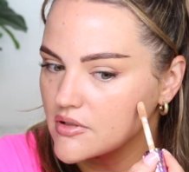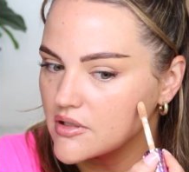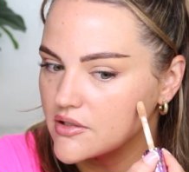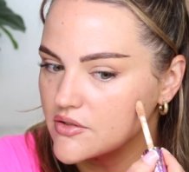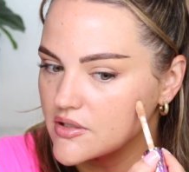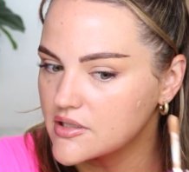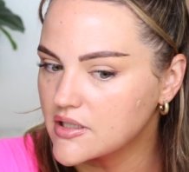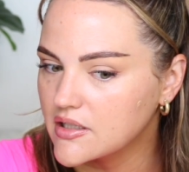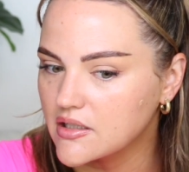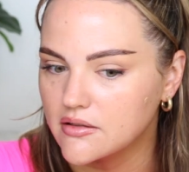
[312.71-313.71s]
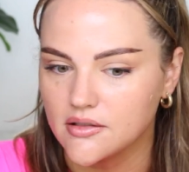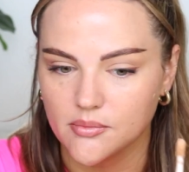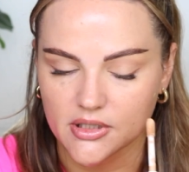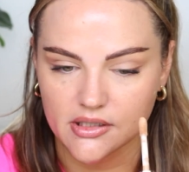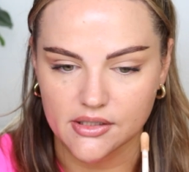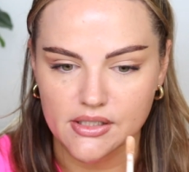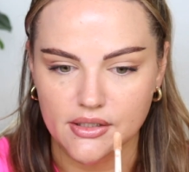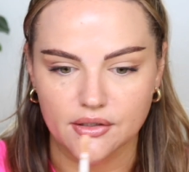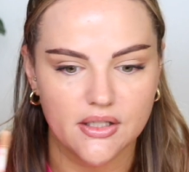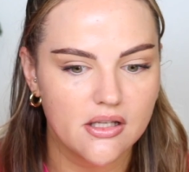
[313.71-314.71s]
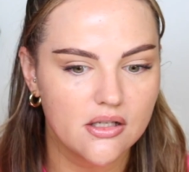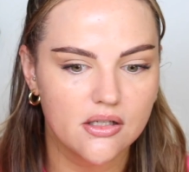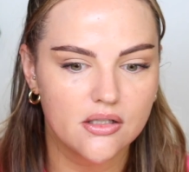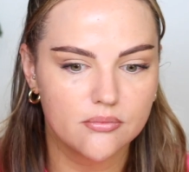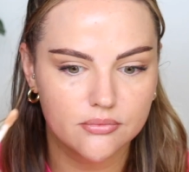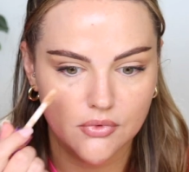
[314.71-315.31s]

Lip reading: I just like a little bit of concealer here